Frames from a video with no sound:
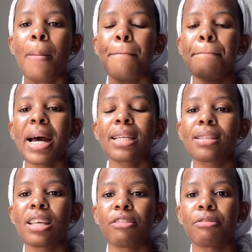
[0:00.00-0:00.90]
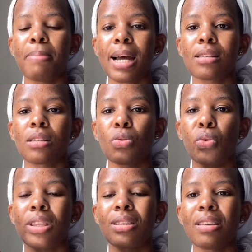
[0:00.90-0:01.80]
Must have passed
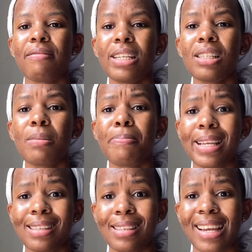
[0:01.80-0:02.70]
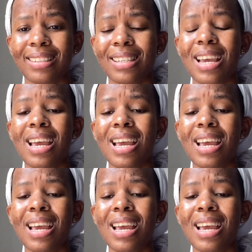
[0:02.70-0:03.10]
with 70%